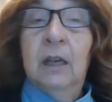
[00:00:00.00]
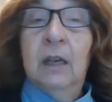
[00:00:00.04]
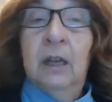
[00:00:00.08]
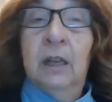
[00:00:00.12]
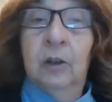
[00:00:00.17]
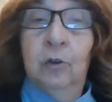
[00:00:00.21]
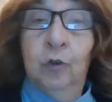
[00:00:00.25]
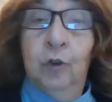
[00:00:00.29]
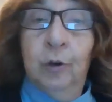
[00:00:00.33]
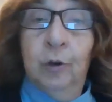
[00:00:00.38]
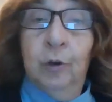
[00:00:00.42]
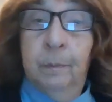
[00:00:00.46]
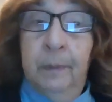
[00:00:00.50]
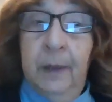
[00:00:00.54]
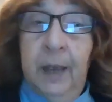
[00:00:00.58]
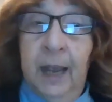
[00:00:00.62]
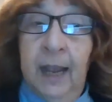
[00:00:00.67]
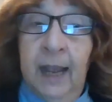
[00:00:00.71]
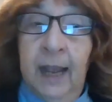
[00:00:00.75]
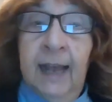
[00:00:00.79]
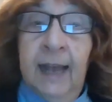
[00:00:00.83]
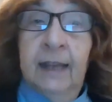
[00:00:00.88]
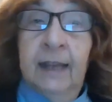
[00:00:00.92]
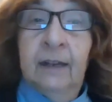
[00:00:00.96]
In
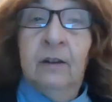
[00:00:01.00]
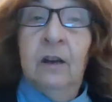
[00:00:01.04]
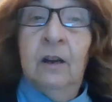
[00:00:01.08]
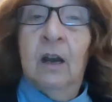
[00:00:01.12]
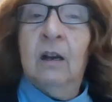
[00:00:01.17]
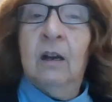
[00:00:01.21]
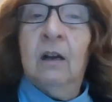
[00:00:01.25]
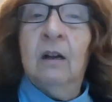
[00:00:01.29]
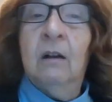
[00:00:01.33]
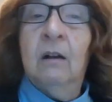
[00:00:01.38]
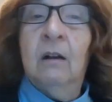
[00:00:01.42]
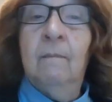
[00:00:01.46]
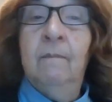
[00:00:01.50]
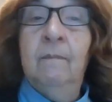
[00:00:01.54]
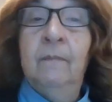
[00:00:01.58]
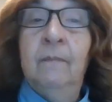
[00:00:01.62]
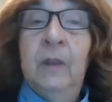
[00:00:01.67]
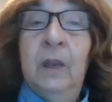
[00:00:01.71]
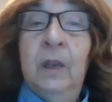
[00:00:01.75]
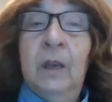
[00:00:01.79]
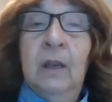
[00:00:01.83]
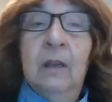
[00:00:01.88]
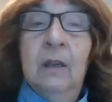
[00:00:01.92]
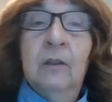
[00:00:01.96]
Japan, um,
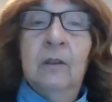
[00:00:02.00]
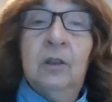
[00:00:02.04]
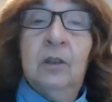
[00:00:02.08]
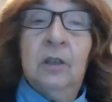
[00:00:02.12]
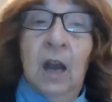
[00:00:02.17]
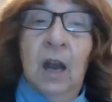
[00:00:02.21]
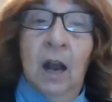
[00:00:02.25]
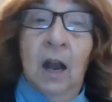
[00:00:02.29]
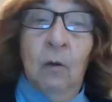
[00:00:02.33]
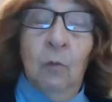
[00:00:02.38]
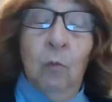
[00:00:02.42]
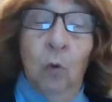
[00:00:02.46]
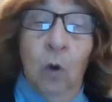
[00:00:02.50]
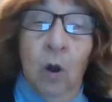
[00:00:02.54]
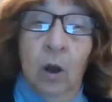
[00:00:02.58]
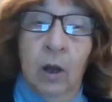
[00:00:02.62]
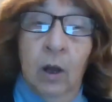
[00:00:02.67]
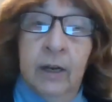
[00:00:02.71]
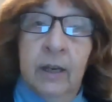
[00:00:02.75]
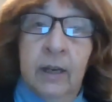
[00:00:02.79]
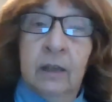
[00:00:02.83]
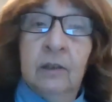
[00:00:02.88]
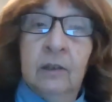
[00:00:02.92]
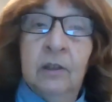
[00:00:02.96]
SCA
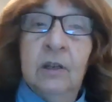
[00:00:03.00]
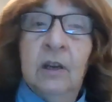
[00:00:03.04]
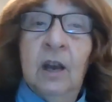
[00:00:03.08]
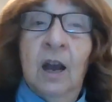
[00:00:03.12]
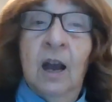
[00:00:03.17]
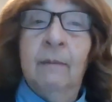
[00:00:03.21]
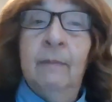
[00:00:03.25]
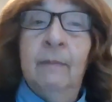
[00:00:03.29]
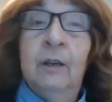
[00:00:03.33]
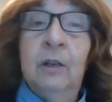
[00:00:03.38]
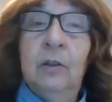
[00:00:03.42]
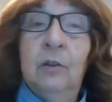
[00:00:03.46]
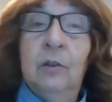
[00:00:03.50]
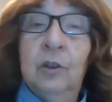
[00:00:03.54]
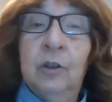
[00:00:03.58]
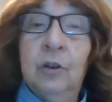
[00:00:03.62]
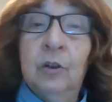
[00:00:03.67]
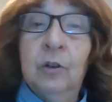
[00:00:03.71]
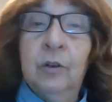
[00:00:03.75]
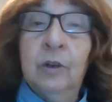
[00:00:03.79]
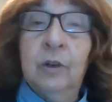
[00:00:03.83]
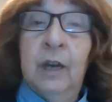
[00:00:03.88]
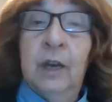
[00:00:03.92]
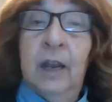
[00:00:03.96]
1 is common in
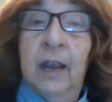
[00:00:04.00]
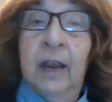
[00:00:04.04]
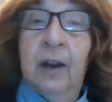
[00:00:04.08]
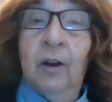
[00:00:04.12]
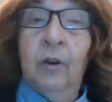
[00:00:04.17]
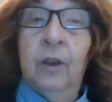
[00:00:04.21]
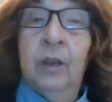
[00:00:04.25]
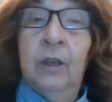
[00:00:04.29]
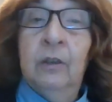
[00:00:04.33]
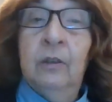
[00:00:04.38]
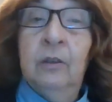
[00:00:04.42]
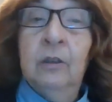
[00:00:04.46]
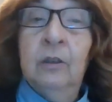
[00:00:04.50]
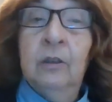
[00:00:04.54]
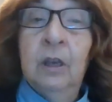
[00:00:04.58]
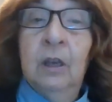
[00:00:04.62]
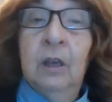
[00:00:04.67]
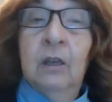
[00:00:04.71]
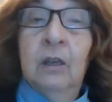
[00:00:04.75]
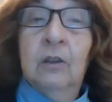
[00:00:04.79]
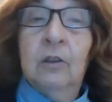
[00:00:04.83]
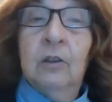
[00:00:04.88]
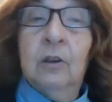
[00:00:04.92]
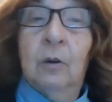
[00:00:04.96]
certain areas.
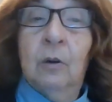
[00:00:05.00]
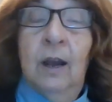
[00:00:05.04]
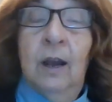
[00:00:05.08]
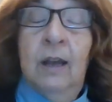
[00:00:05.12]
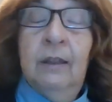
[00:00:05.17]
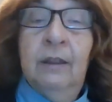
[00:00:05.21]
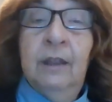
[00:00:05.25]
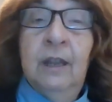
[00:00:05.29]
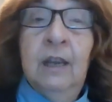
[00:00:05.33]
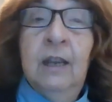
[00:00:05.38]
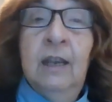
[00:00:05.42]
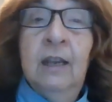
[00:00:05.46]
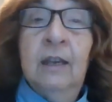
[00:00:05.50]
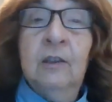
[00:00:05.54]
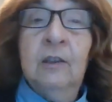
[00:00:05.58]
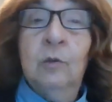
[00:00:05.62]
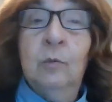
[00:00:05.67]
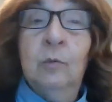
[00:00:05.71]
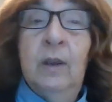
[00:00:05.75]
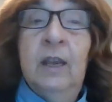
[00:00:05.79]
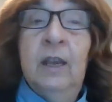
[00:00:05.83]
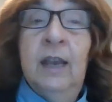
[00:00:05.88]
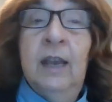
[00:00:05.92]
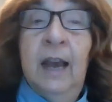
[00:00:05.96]
So I think as
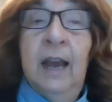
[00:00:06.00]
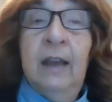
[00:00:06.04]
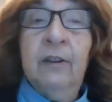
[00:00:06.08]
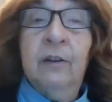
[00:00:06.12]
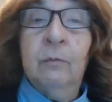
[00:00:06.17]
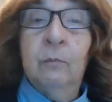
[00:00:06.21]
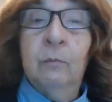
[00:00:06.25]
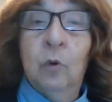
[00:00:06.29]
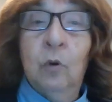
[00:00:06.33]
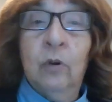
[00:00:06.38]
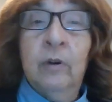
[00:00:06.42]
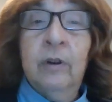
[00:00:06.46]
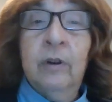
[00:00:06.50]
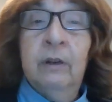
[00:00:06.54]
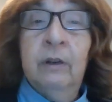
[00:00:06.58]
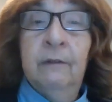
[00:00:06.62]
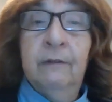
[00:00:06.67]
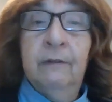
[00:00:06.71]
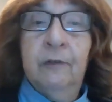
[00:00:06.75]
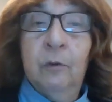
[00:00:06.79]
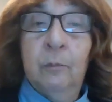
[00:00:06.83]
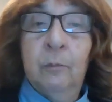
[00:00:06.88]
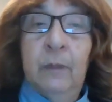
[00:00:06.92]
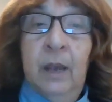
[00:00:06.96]
we gather more
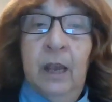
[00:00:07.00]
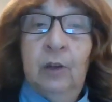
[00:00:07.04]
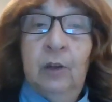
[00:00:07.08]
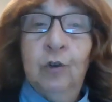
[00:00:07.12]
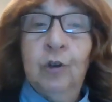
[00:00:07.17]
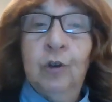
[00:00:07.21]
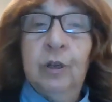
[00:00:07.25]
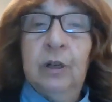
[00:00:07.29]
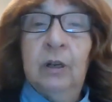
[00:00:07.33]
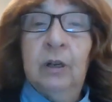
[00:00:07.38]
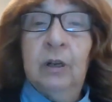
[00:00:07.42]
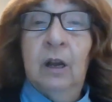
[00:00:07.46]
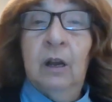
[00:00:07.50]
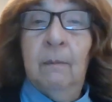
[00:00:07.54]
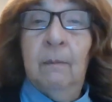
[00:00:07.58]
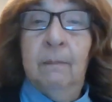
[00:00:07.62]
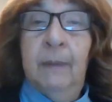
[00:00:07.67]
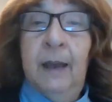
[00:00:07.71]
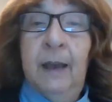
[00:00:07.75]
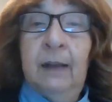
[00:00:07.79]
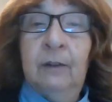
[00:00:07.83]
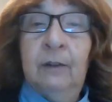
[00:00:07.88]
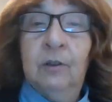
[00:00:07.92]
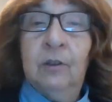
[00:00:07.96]
information
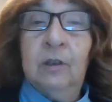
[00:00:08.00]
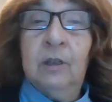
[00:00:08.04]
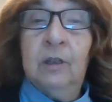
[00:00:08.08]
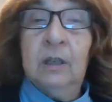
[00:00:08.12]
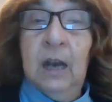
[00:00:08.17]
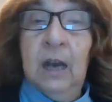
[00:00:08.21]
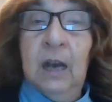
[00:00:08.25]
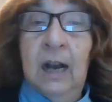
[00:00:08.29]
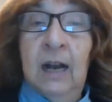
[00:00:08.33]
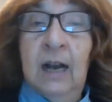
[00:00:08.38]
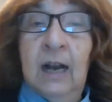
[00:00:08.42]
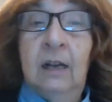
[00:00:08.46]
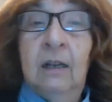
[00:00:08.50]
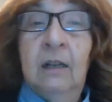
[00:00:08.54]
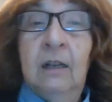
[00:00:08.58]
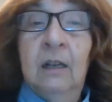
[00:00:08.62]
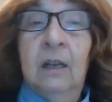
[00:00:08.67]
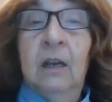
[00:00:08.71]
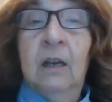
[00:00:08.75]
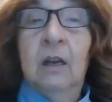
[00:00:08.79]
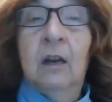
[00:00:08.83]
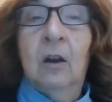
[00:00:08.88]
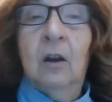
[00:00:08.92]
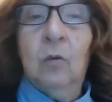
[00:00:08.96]
about SCA
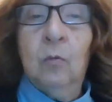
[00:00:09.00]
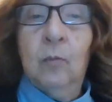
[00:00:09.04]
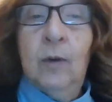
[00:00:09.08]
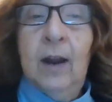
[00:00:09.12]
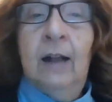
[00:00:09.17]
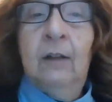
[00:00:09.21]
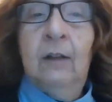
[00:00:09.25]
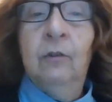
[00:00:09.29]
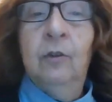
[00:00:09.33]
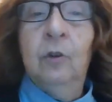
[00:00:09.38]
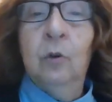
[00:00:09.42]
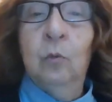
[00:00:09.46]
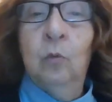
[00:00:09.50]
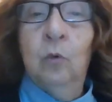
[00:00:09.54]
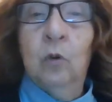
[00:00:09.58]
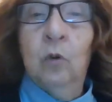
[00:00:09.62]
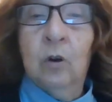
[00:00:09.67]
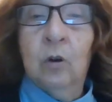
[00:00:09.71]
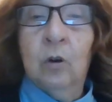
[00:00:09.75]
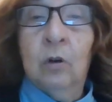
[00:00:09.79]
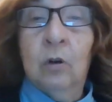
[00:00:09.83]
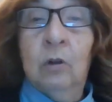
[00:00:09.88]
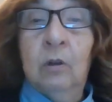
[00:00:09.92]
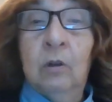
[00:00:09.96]
around the
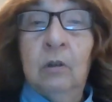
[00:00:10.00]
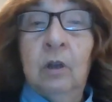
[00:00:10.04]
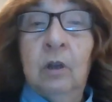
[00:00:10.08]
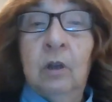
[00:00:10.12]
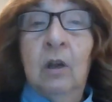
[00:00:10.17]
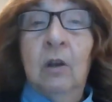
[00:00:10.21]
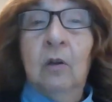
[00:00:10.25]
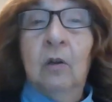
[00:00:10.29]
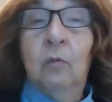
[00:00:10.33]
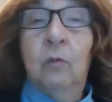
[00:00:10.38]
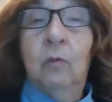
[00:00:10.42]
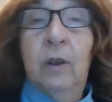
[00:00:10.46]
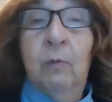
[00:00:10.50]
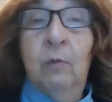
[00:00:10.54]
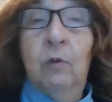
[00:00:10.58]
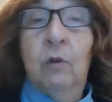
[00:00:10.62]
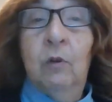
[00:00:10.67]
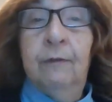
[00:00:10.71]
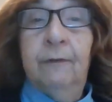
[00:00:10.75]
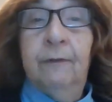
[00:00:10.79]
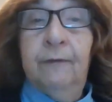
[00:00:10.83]
world, we will